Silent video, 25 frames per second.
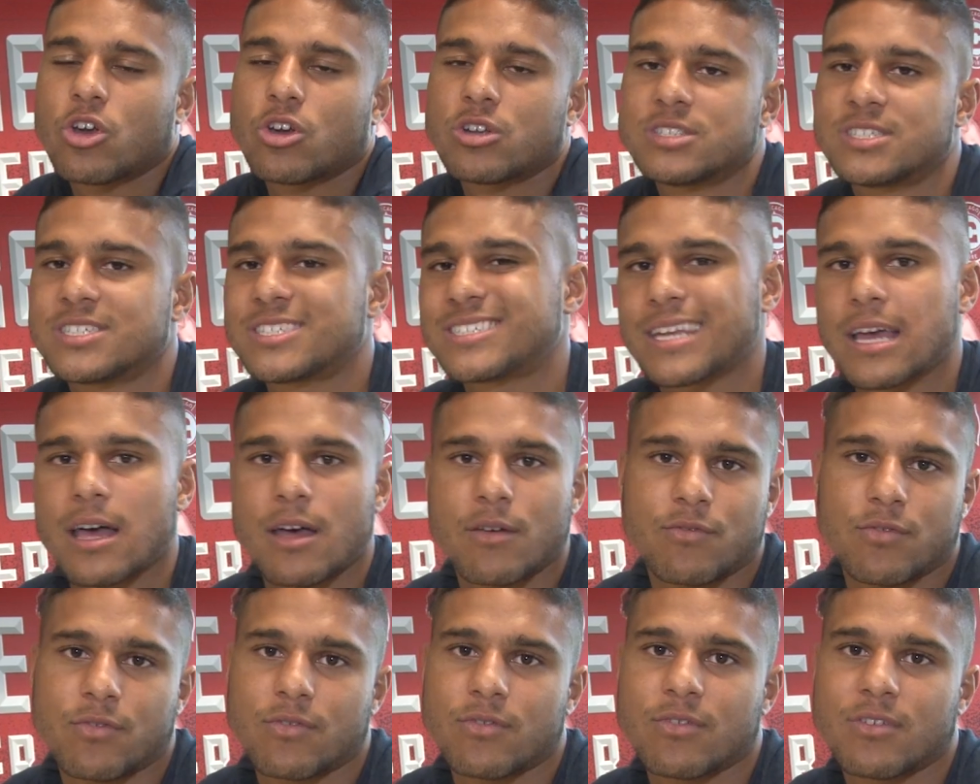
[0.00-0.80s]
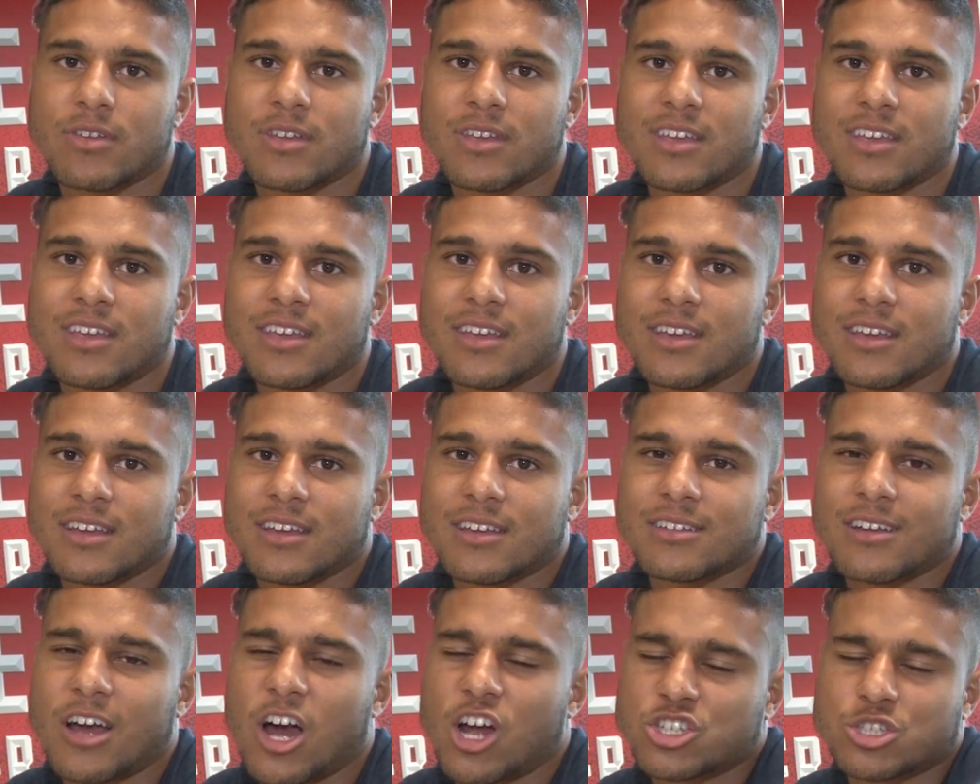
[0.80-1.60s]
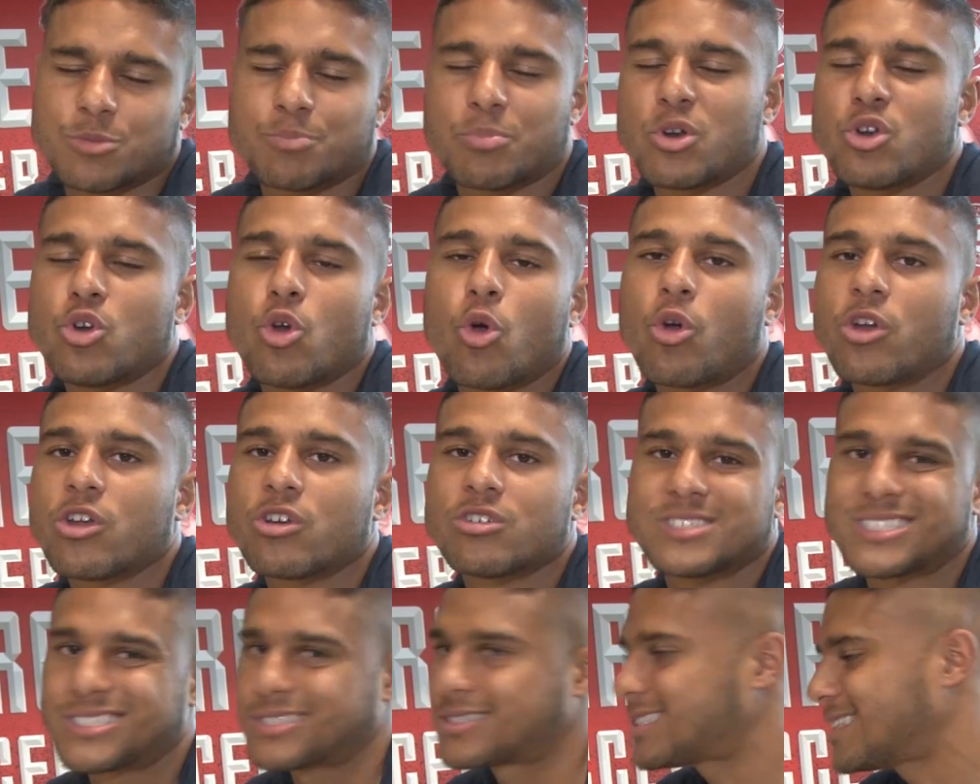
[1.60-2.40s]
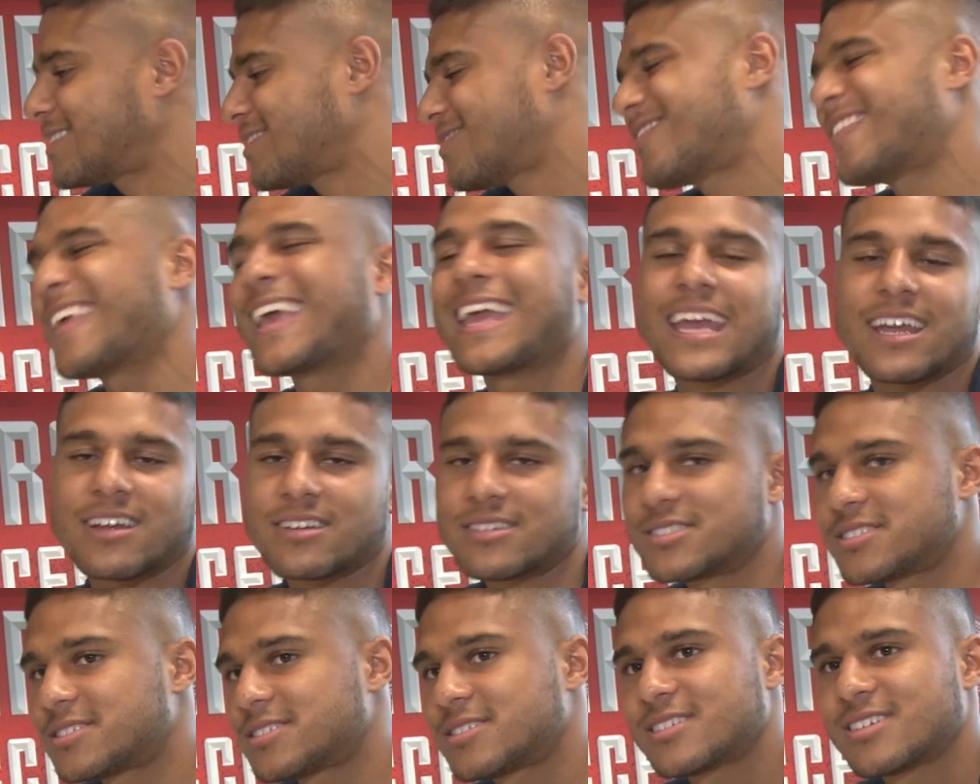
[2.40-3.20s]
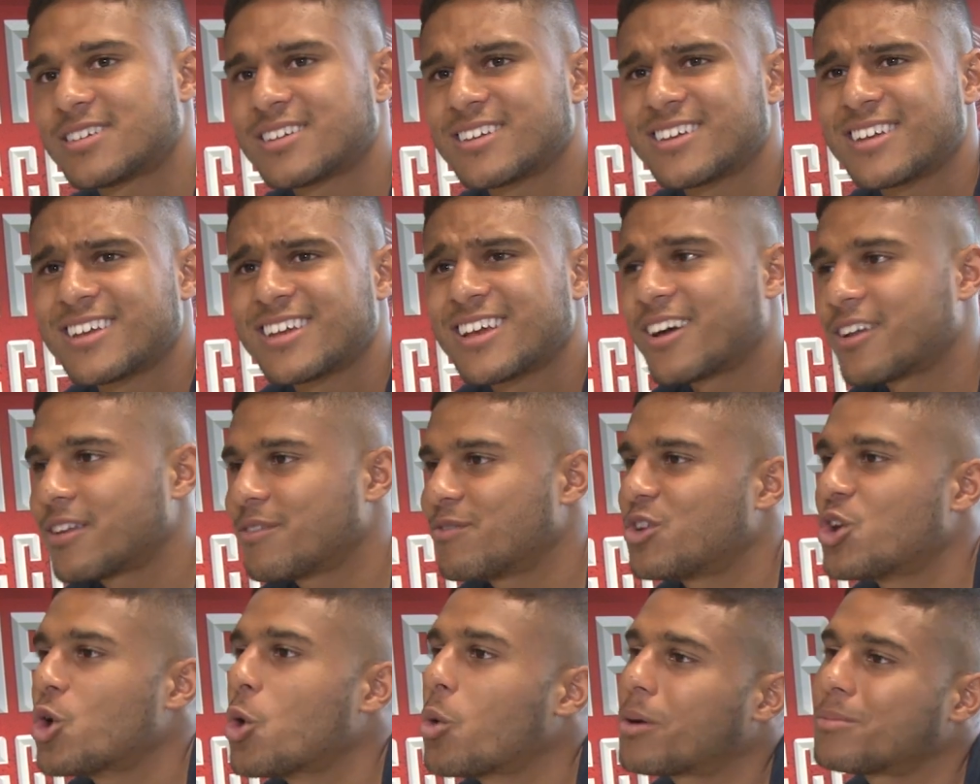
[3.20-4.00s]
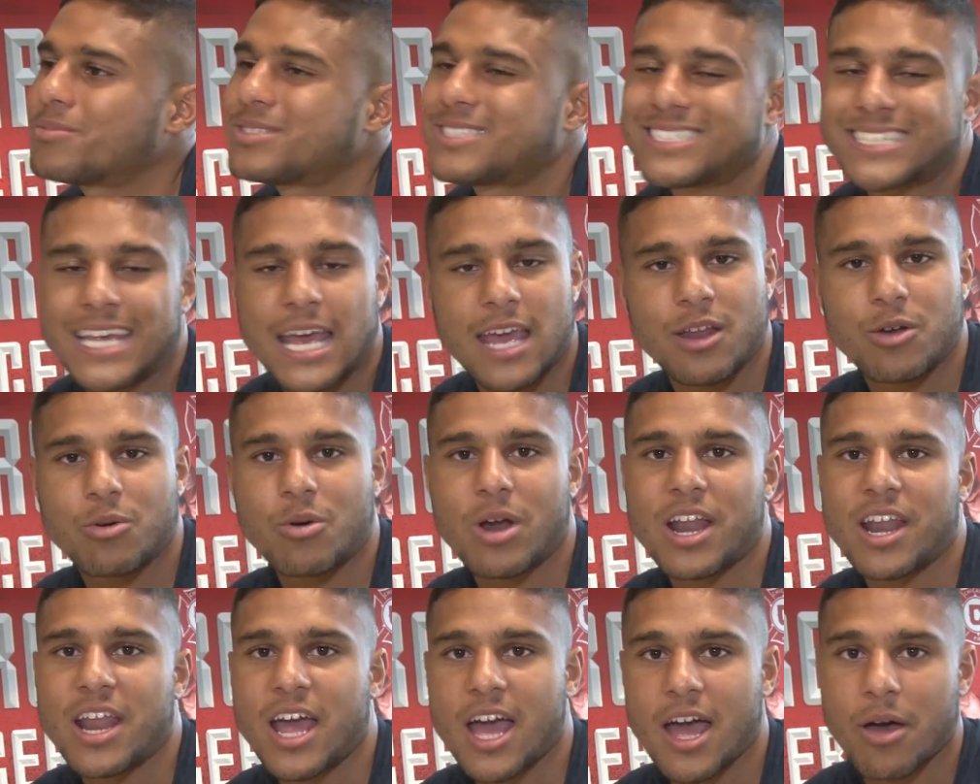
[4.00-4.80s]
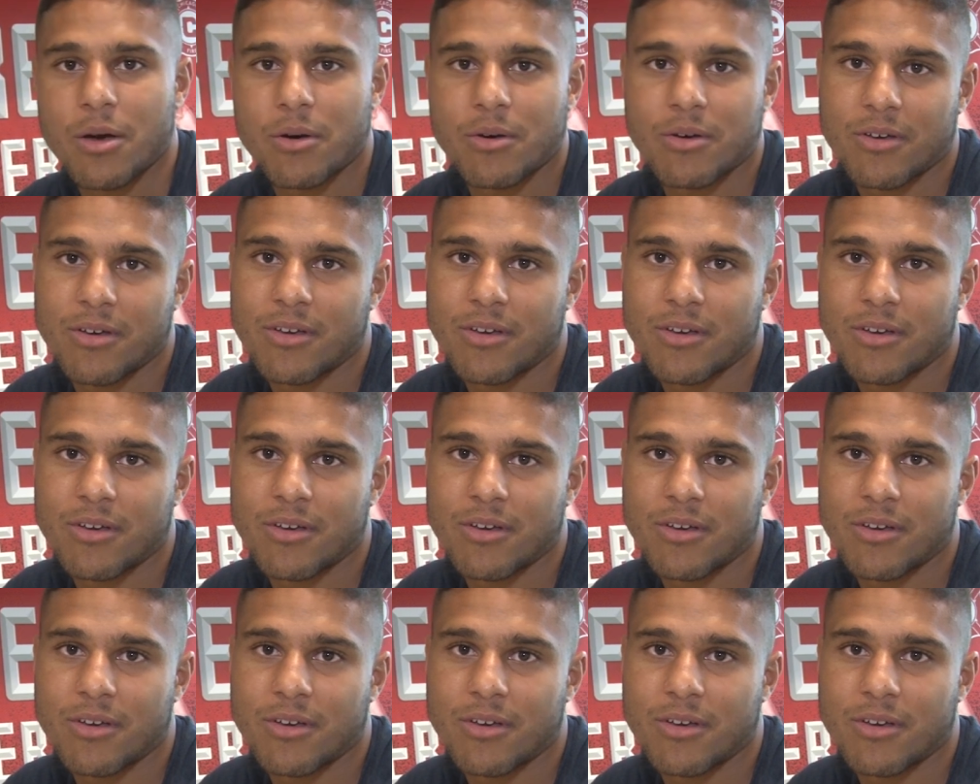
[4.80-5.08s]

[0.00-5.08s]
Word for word: good stuff, entrepreneurial things. I don't even know what I'm saying right now.